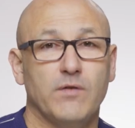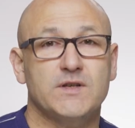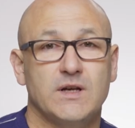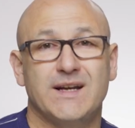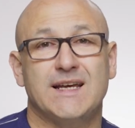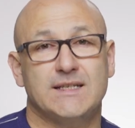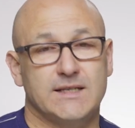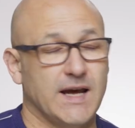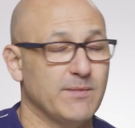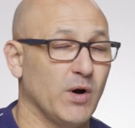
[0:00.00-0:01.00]
often I need to
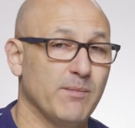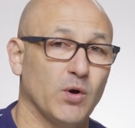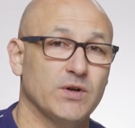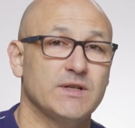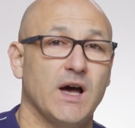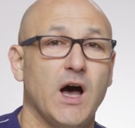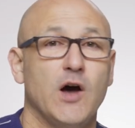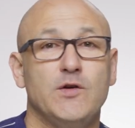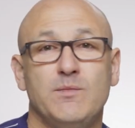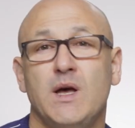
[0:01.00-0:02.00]
take my monitor
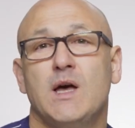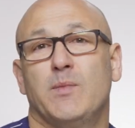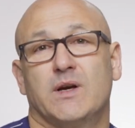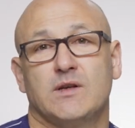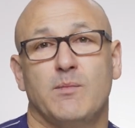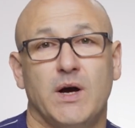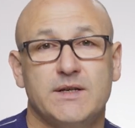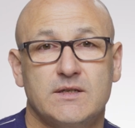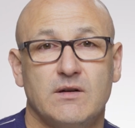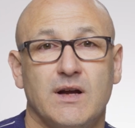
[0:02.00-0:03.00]
home because I might
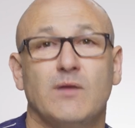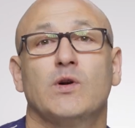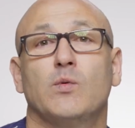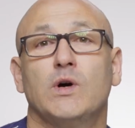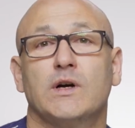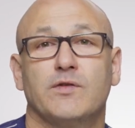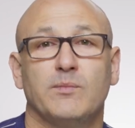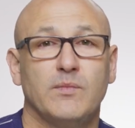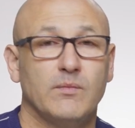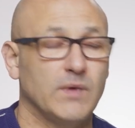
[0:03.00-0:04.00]
decide I want to work from